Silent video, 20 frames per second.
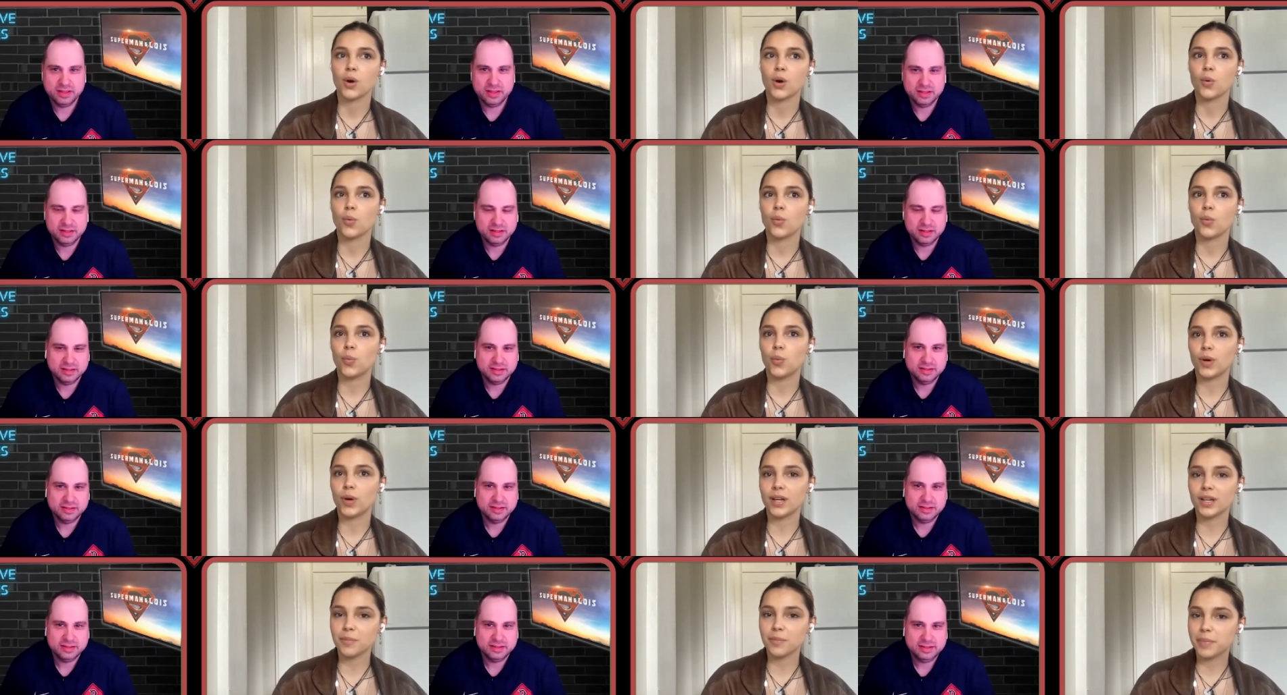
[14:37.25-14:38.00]

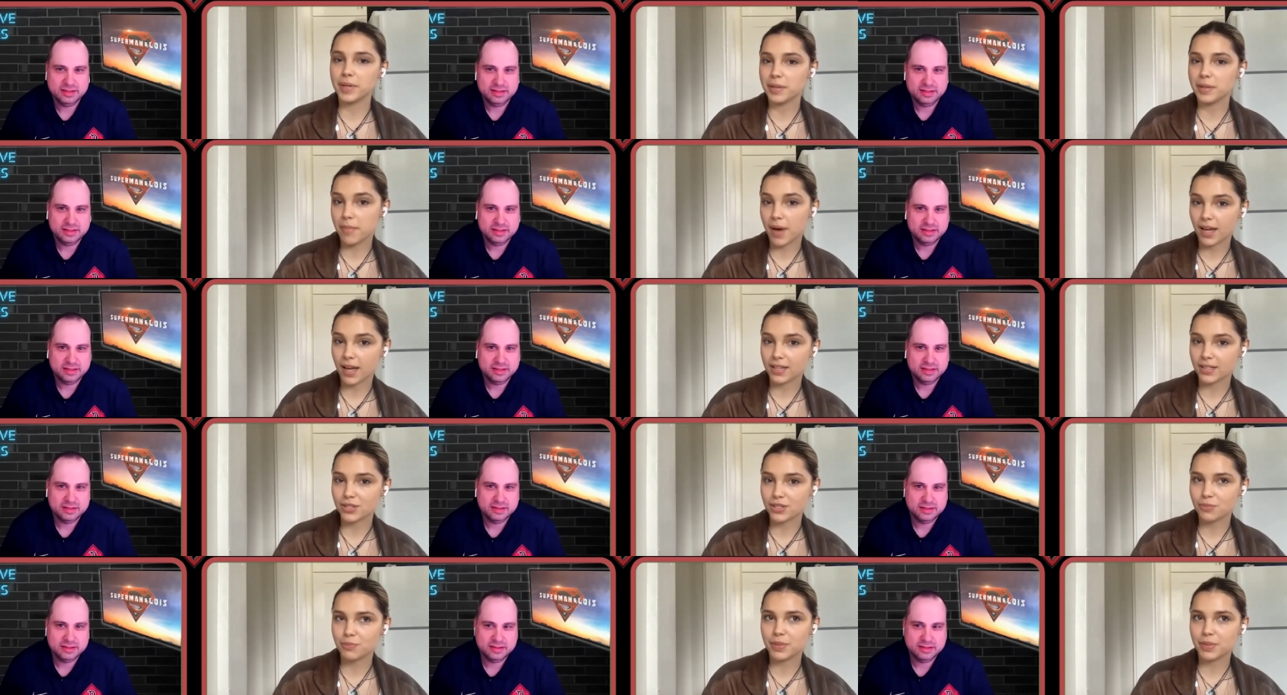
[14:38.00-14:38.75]
Speaker 1: wouldn't be
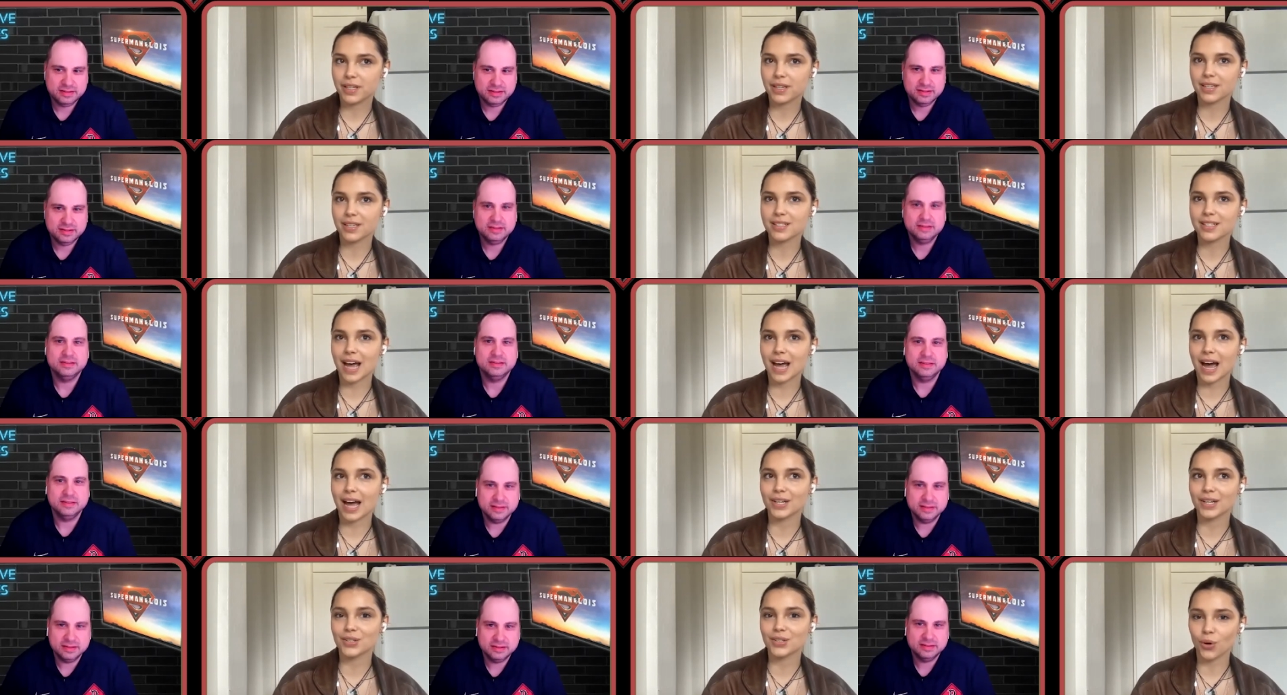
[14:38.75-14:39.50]
much because
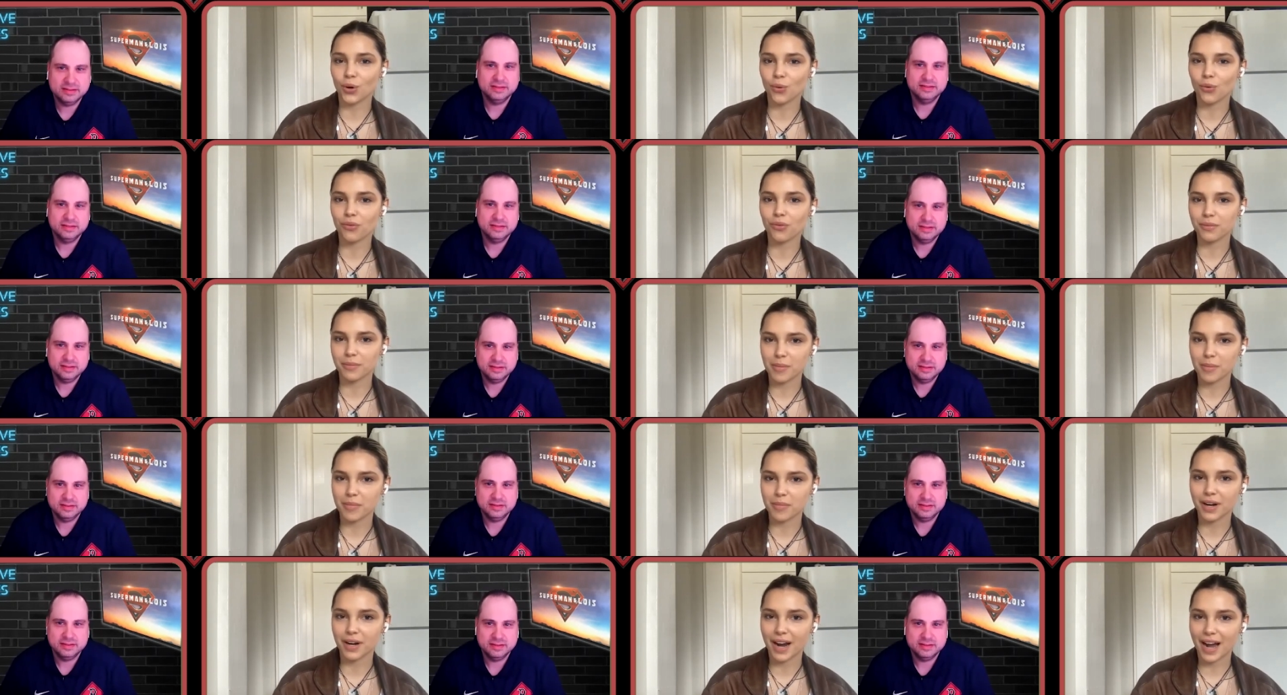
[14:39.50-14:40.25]
I don't
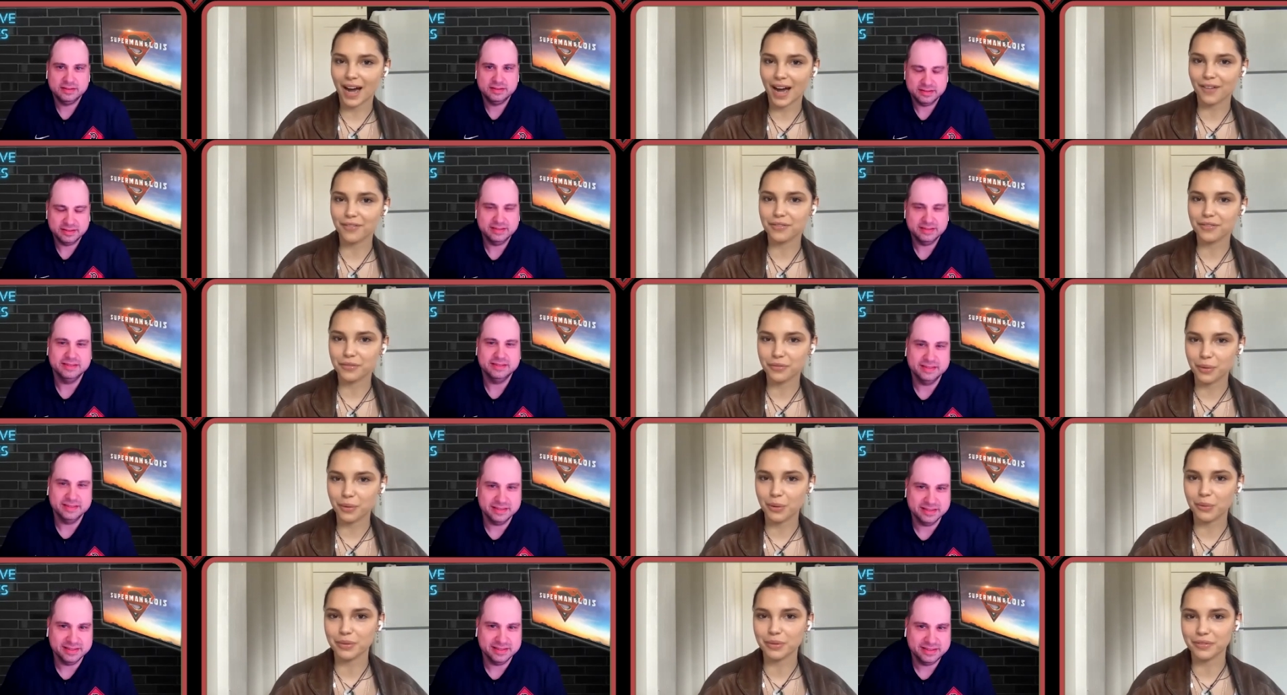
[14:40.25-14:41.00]
remember half of
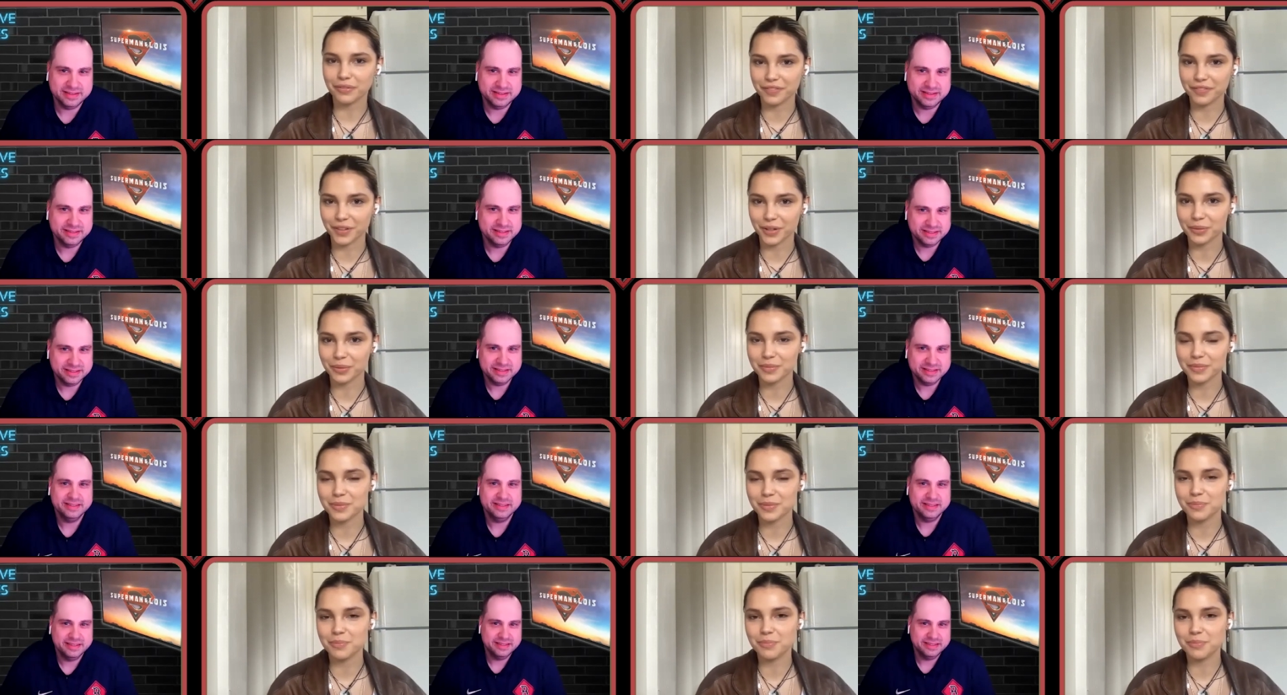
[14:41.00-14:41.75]
what we
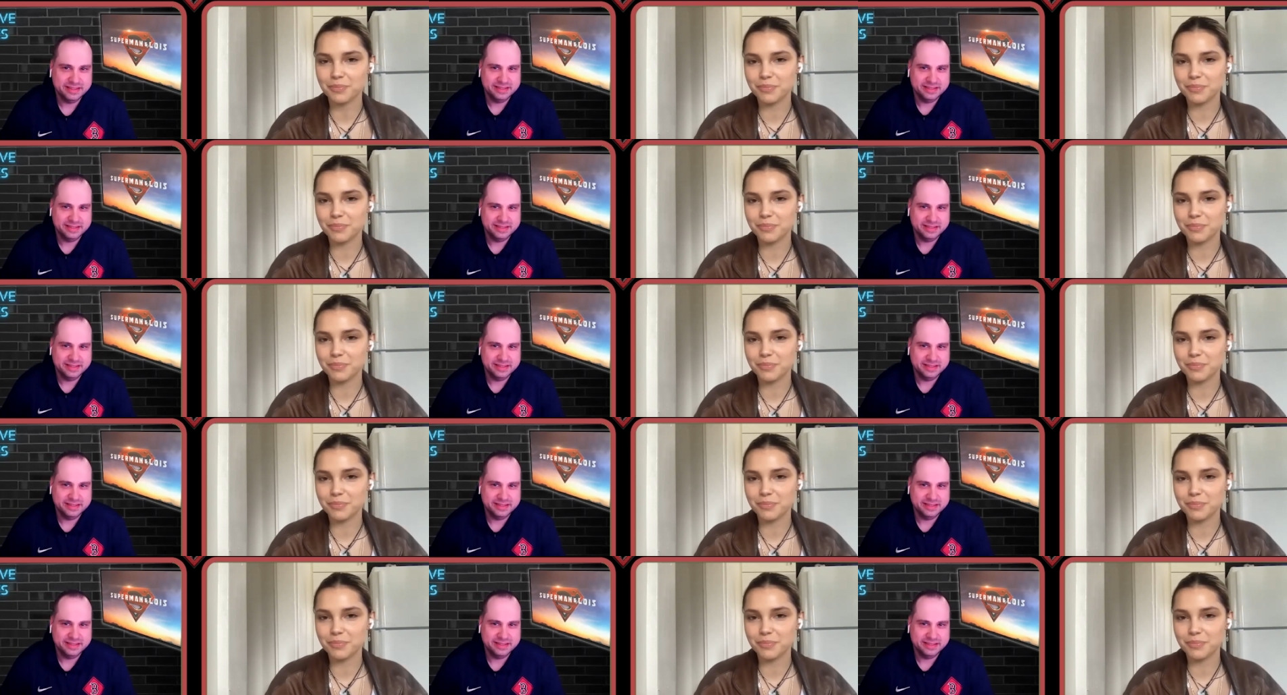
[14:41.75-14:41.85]
filmed